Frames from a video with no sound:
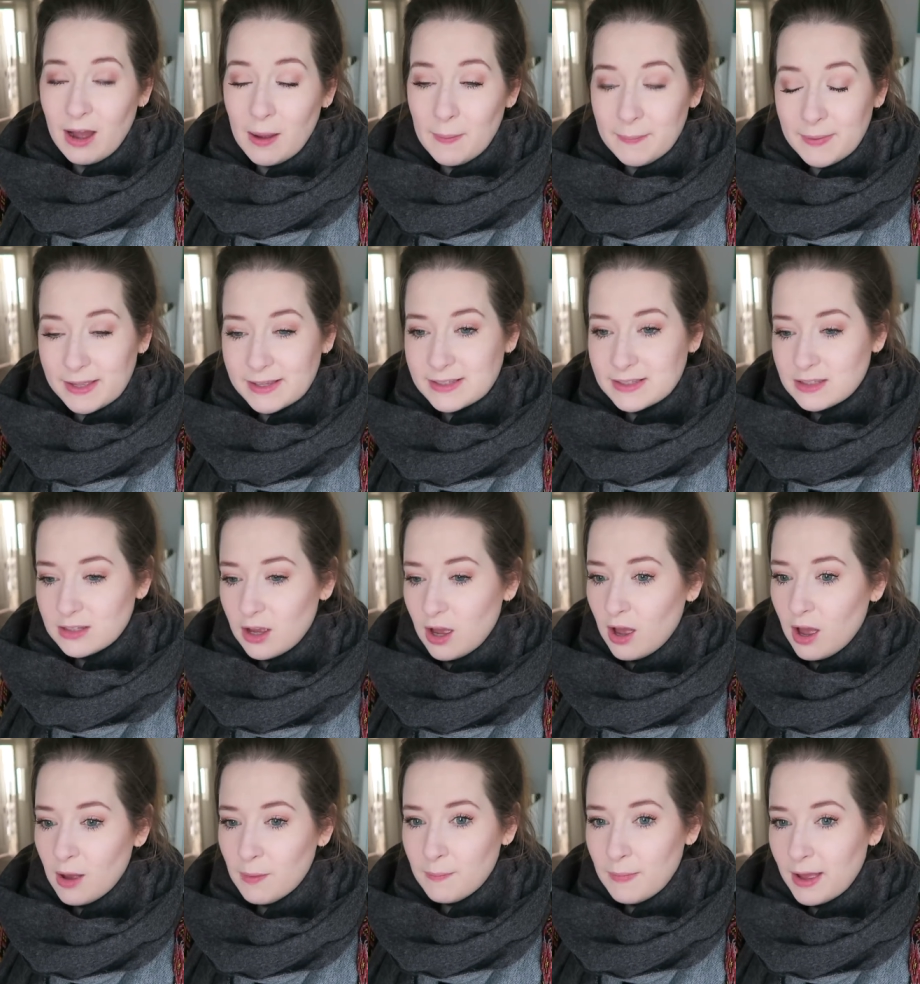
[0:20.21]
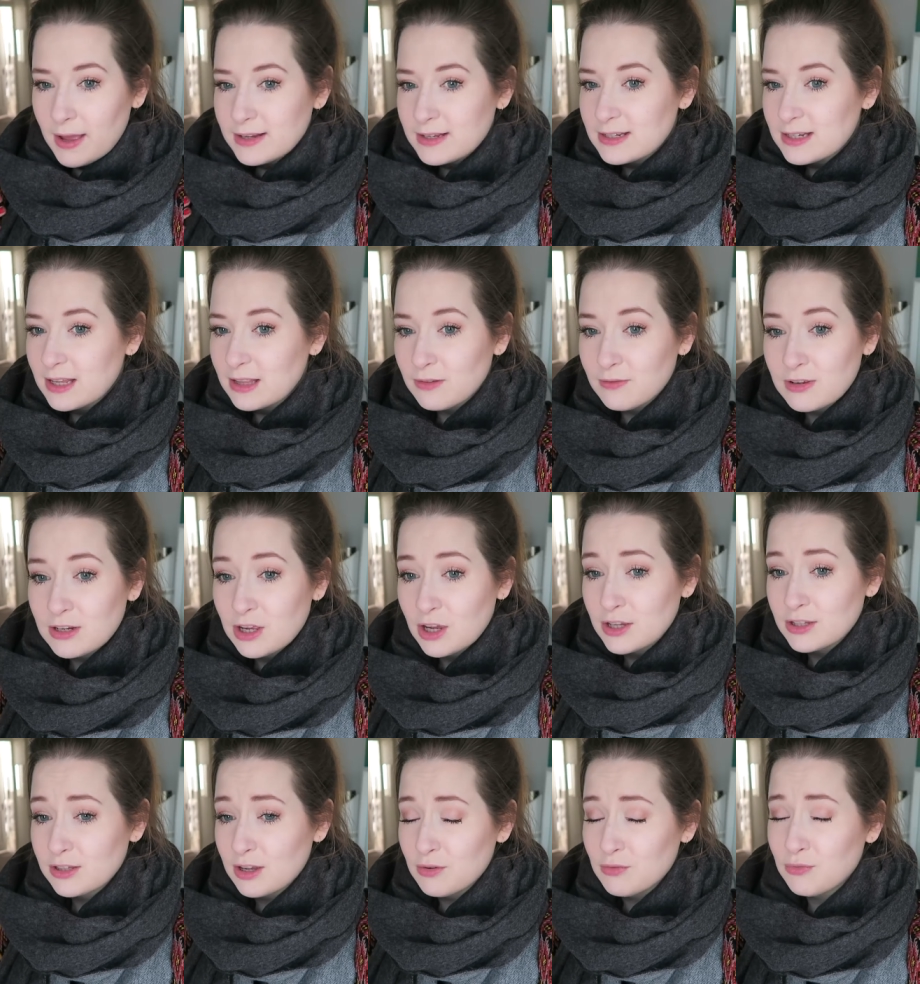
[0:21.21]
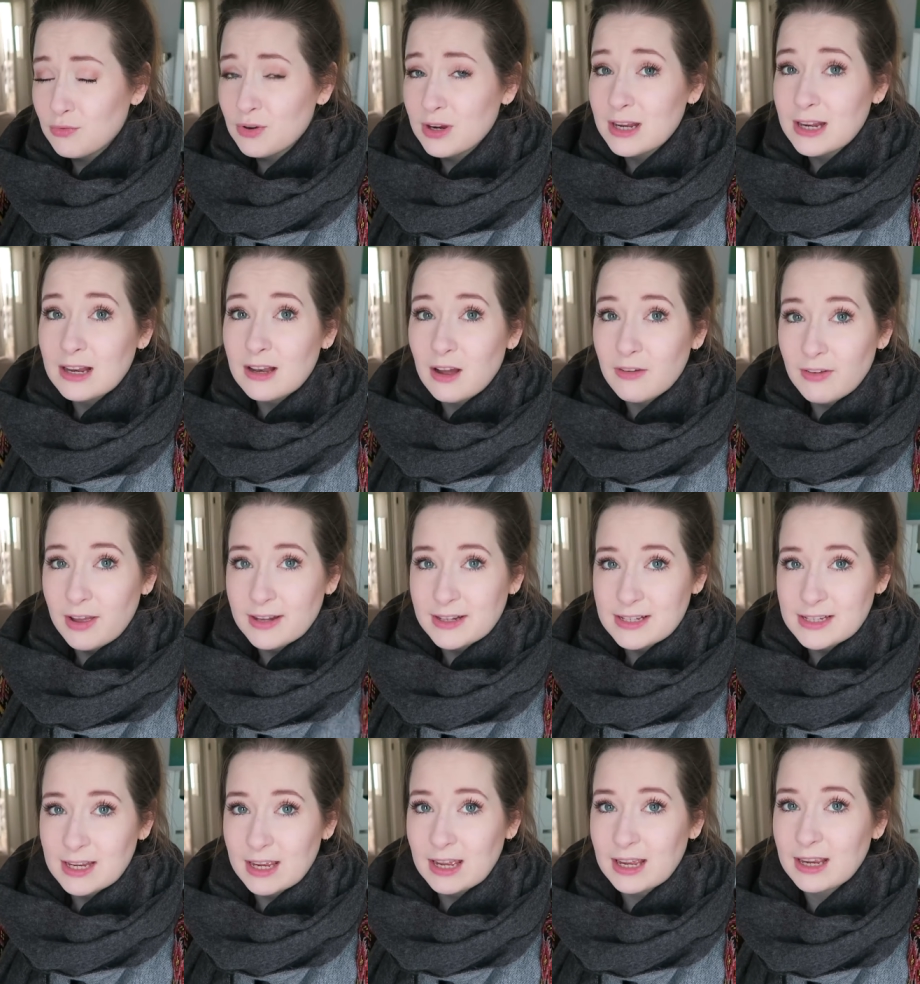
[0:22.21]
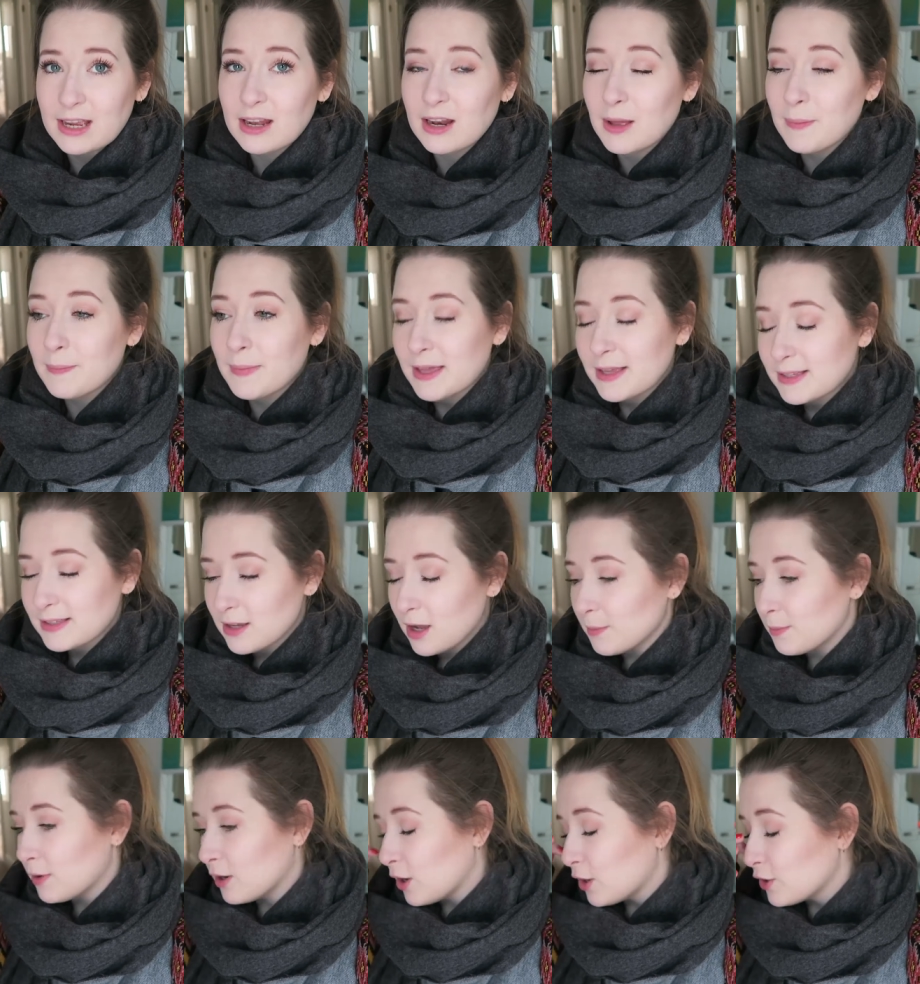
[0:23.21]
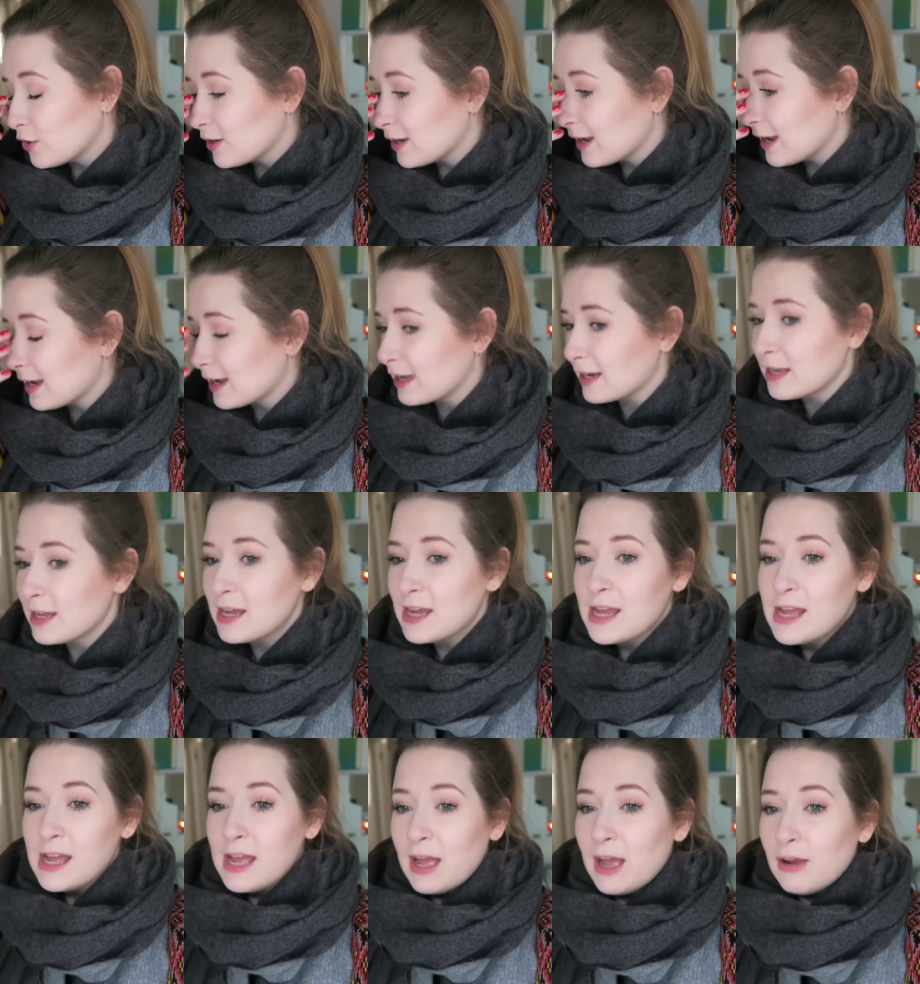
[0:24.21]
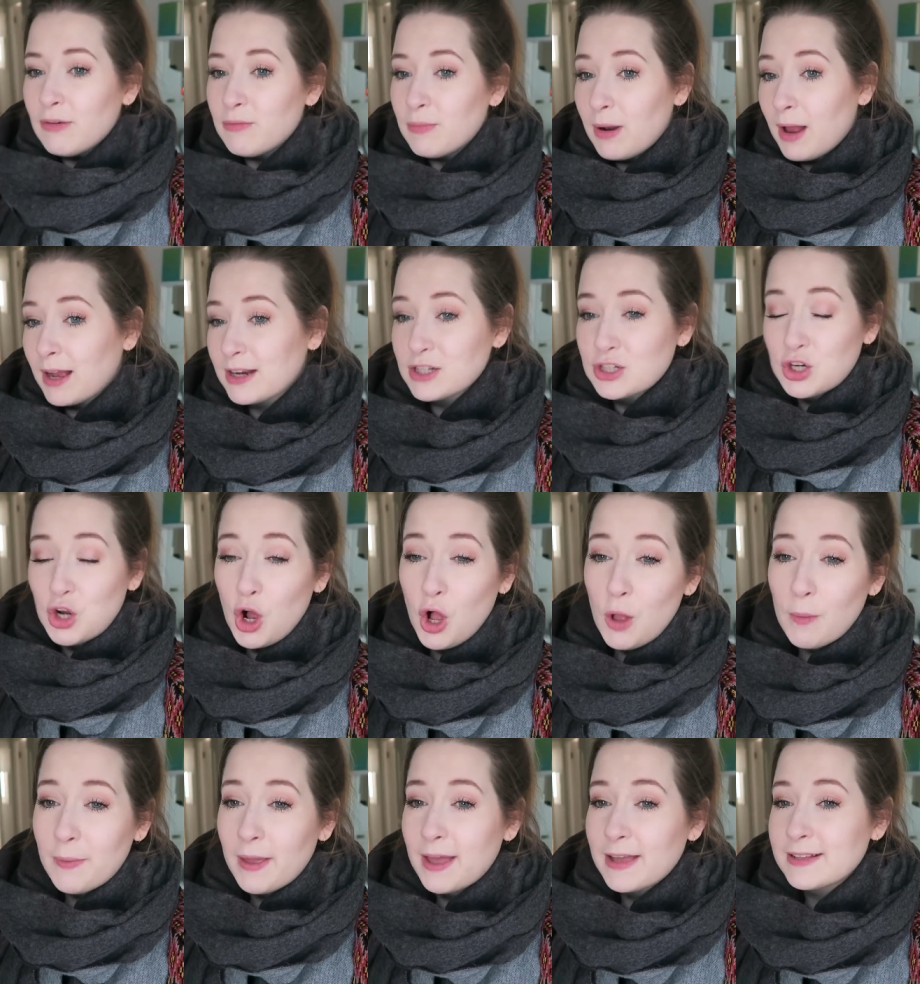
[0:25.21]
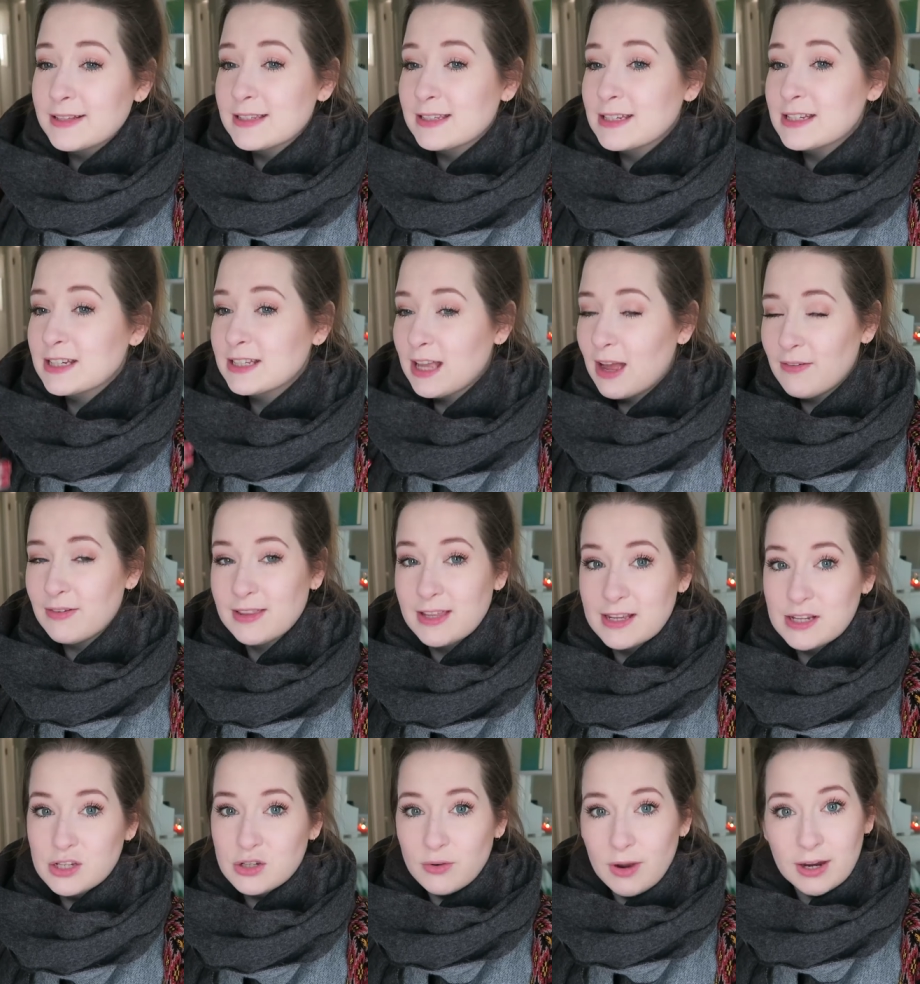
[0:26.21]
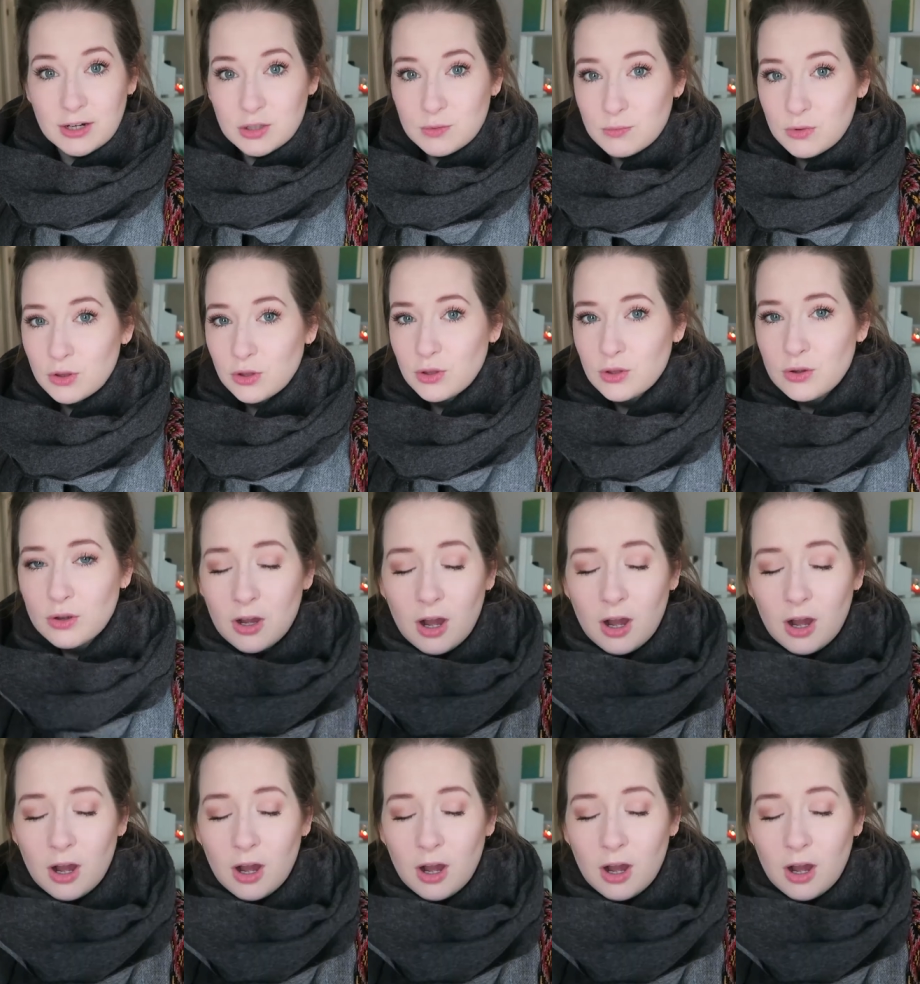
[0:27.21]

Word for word: I miss um, editing the videos. I really love editing and I miss uploading and replying to comments and just having interaction with you